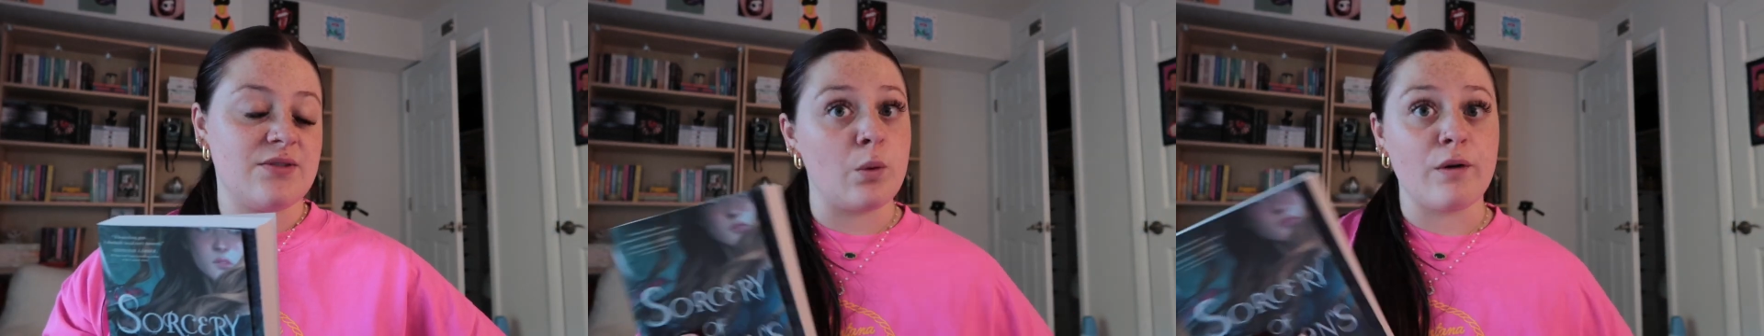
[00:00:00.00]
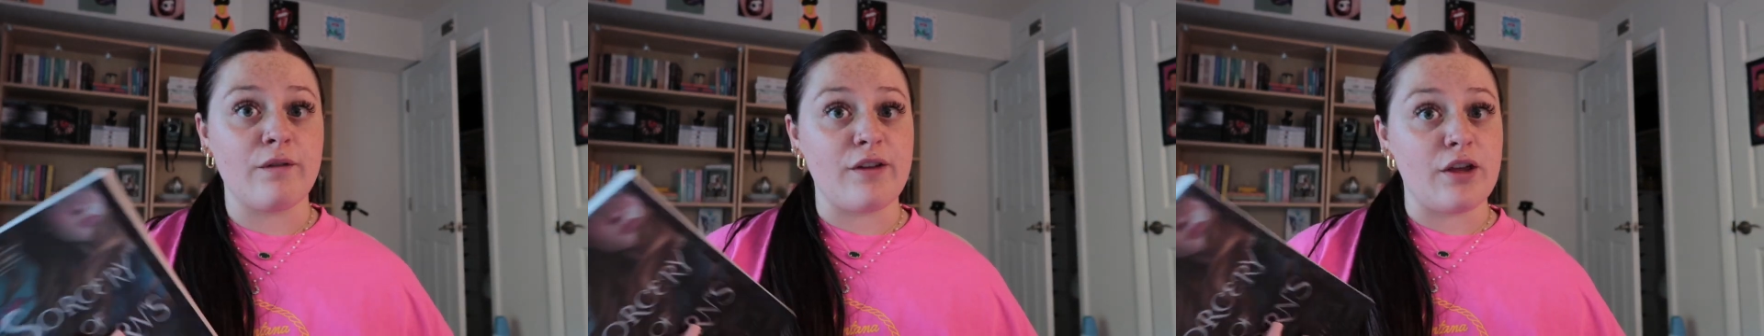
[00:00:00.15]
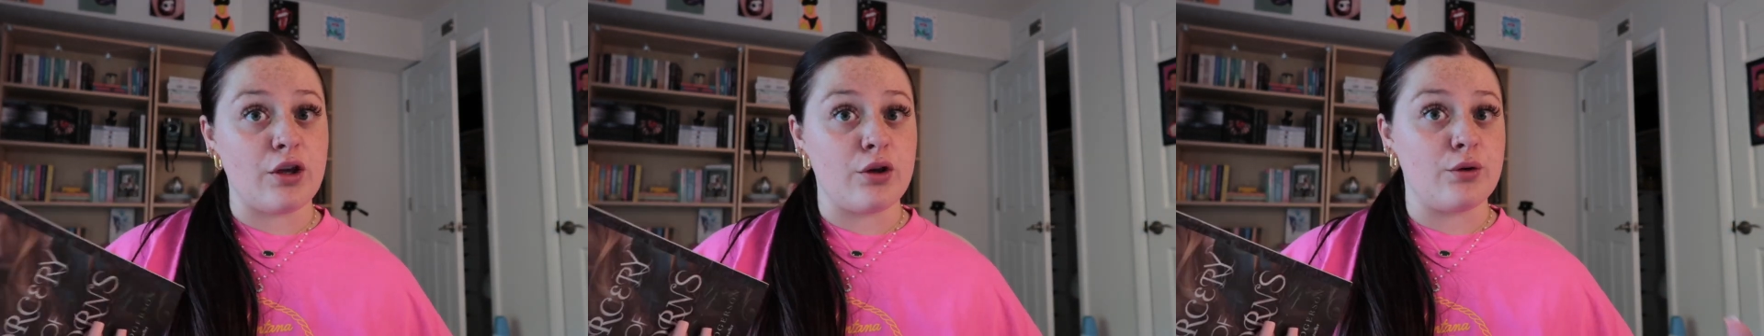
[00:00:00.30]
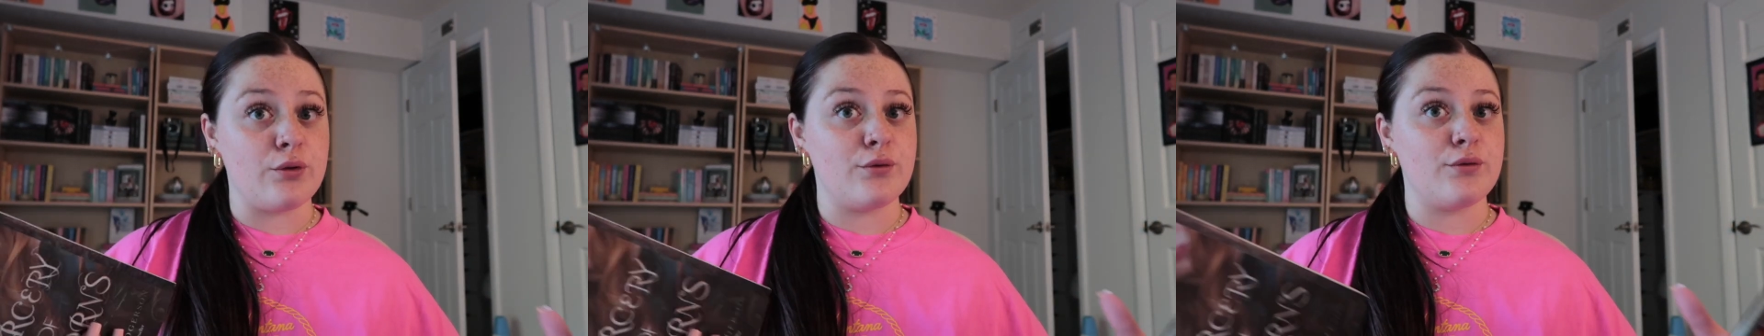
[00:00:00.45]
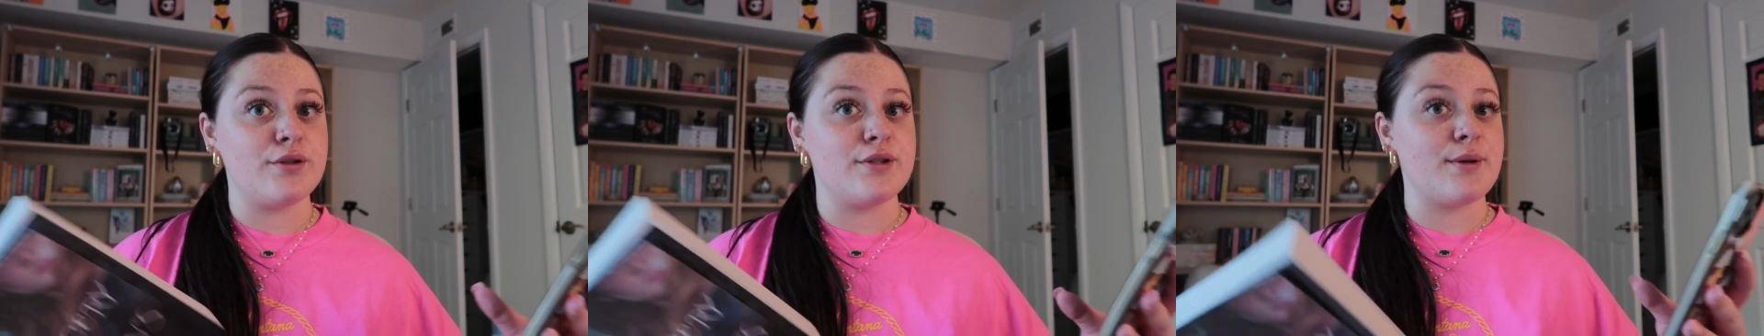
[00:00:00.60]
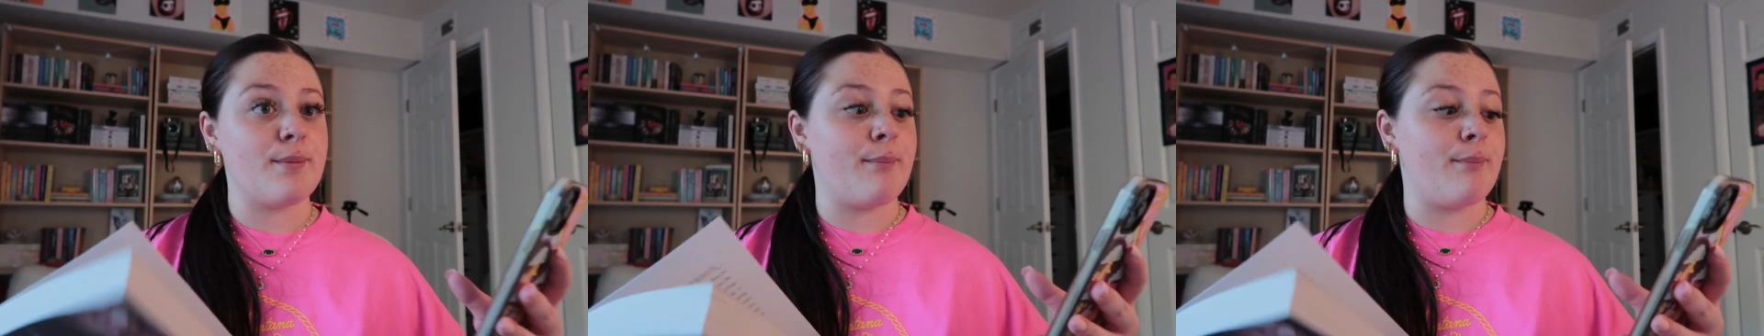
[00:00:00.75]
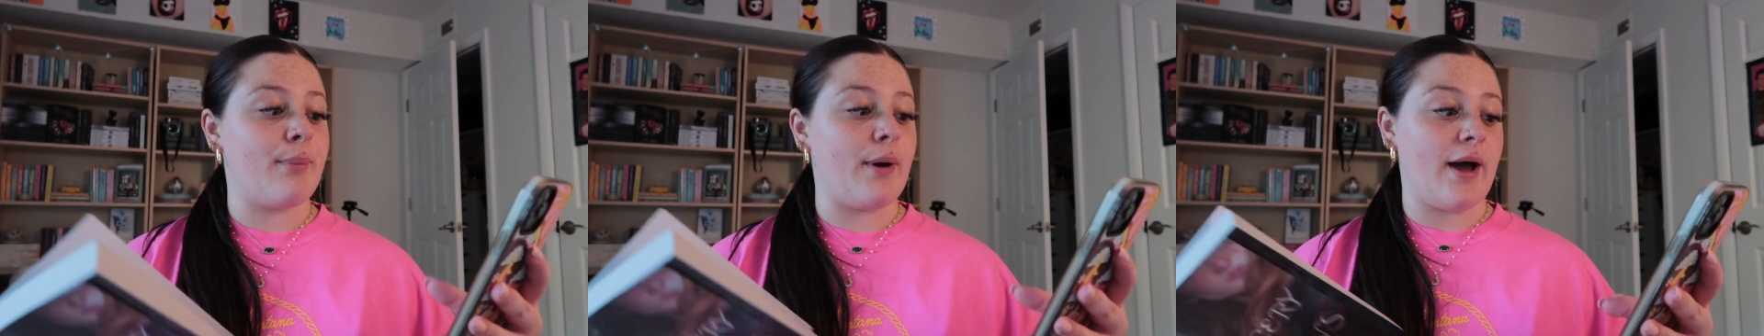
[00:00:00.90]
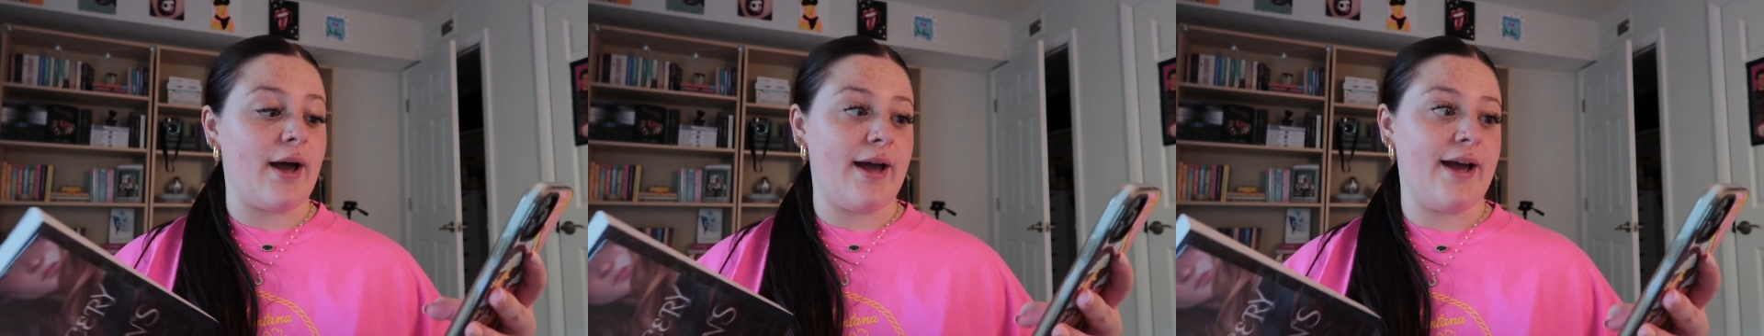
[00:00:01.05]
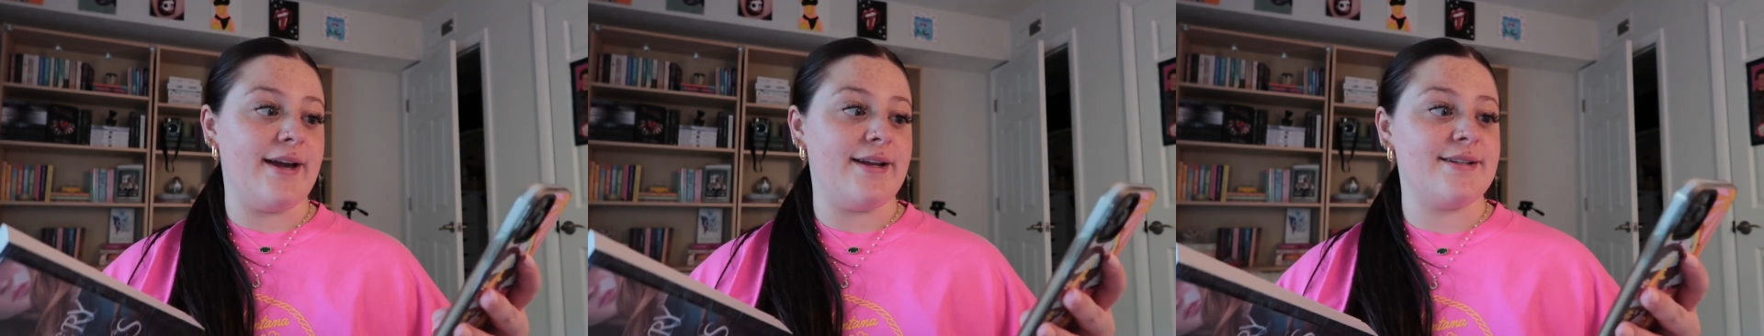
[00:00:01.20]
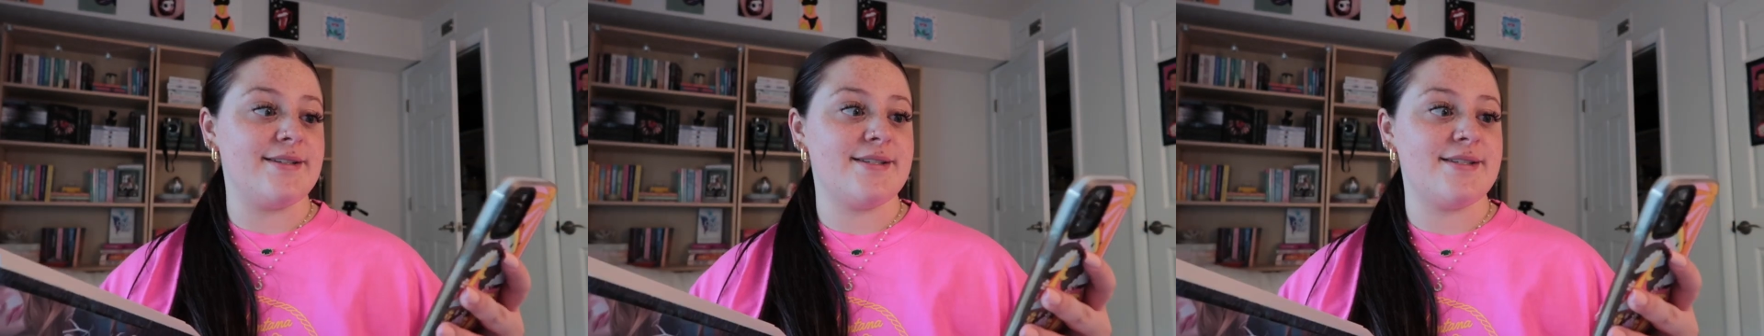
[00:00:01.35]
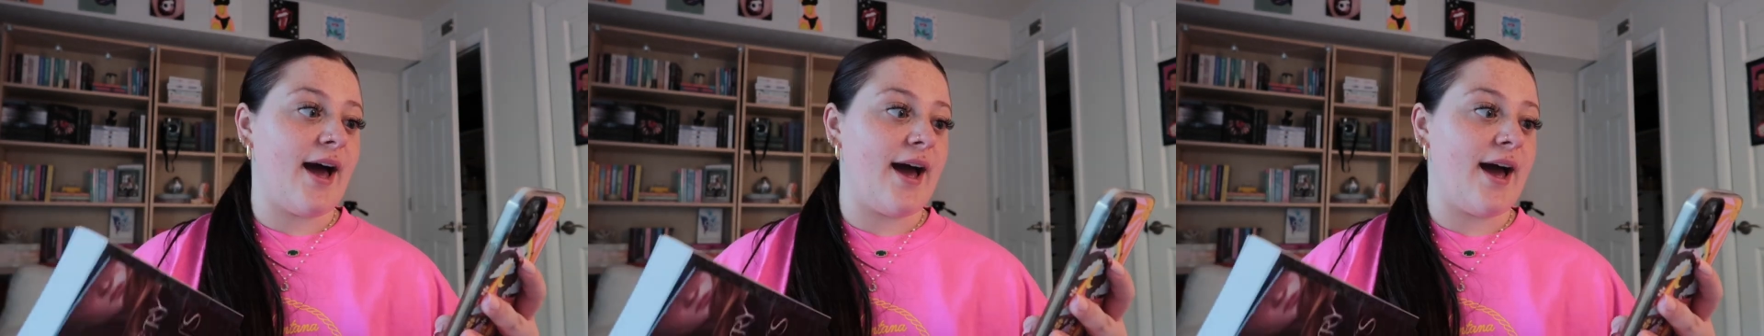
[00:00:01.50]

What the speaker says: reviews, but